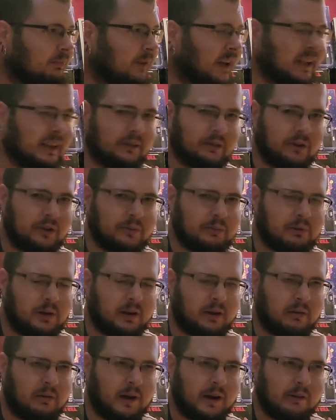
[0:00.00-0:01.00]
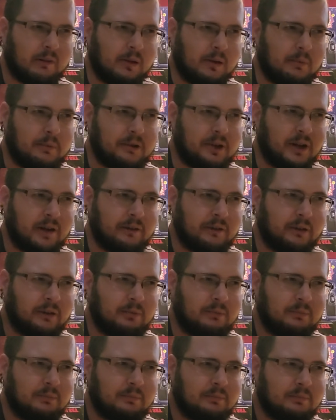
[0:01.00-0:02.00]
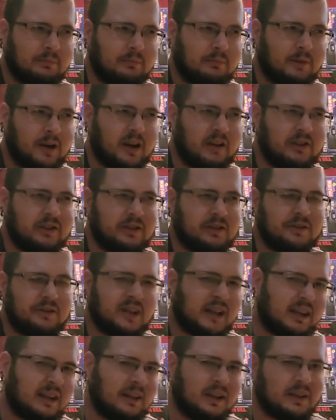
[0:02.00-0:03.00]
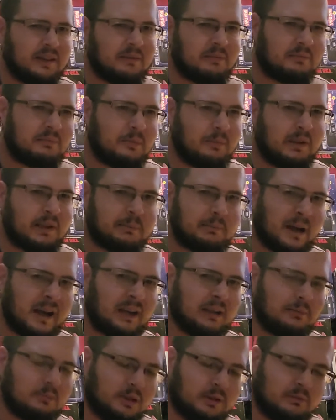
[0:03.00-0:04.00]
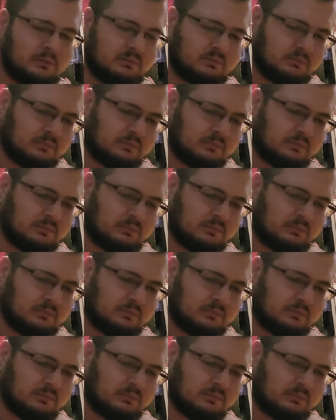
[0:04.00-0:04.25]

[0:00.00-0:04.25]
Alien vs. Predator Requiem was awful. Predator 2 is kind of like a mixed bag, but